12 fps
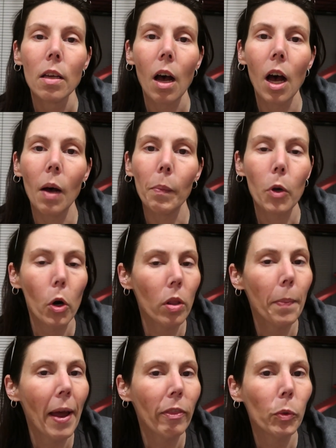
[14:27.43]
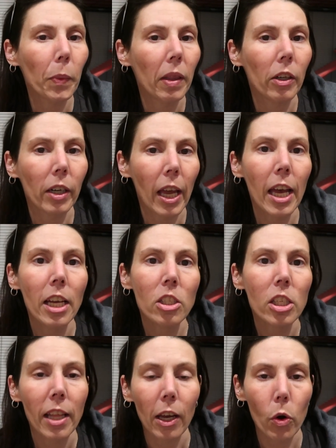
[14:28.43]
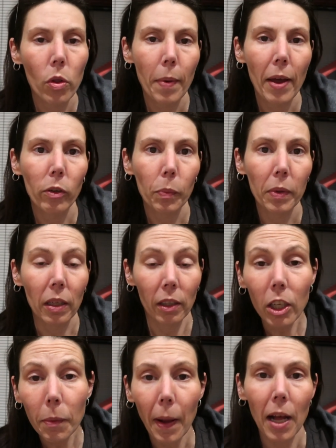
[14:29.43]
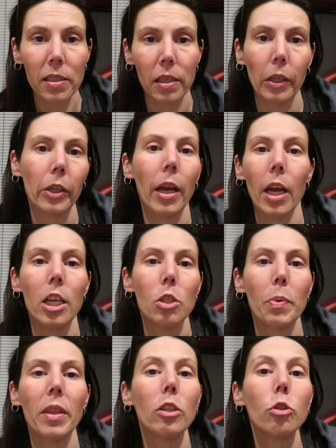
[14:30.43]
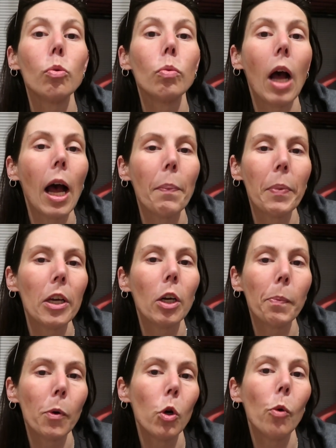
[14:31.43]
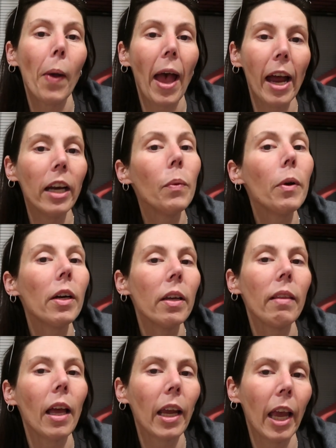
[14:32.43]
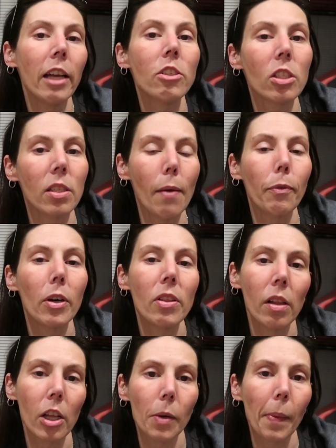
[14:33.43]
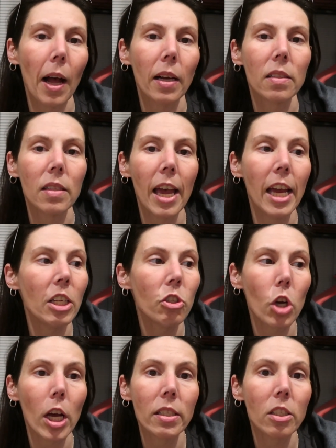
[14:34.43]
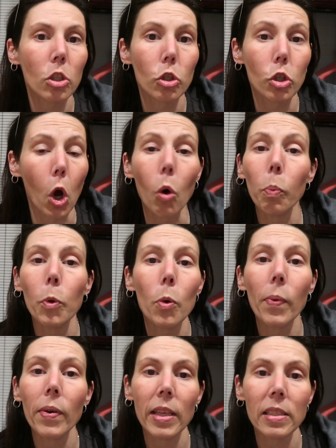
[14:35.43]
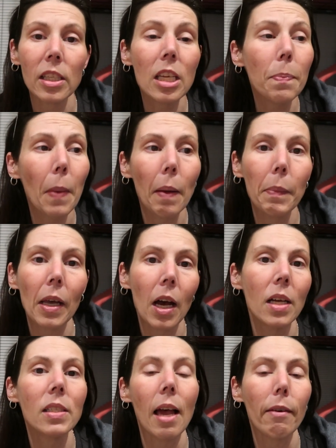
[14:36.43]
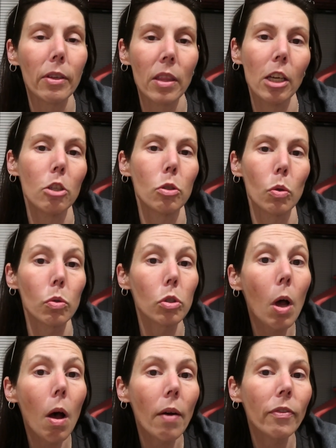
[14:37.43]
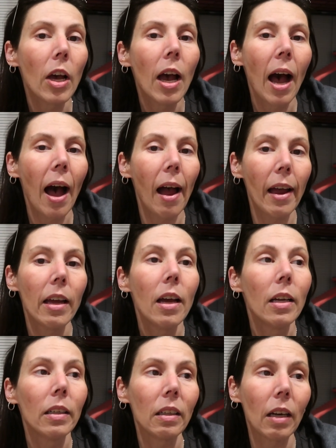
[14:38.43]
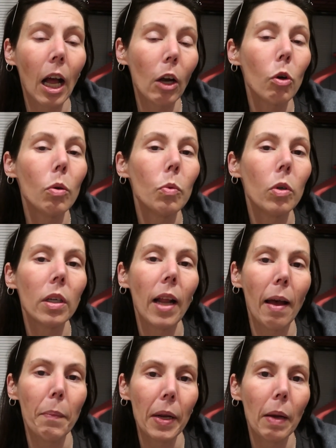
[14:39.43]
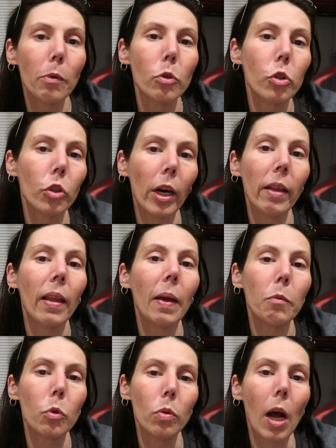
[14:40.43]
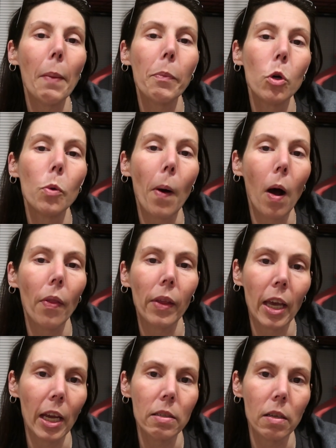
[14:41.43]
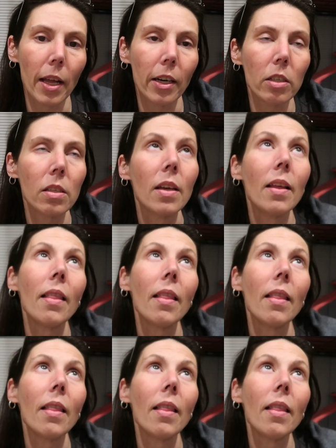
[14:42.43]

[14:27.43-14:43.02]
go to the bathroom in their cage. They go to the bathroom in the litter box in their cage, but they do not pee or poop anywhere in that cage except for in the litter box. They just don't poop where they sleep, and because everything is so soft, I, knock on wood, have been able to train them to not poop on the cage liners.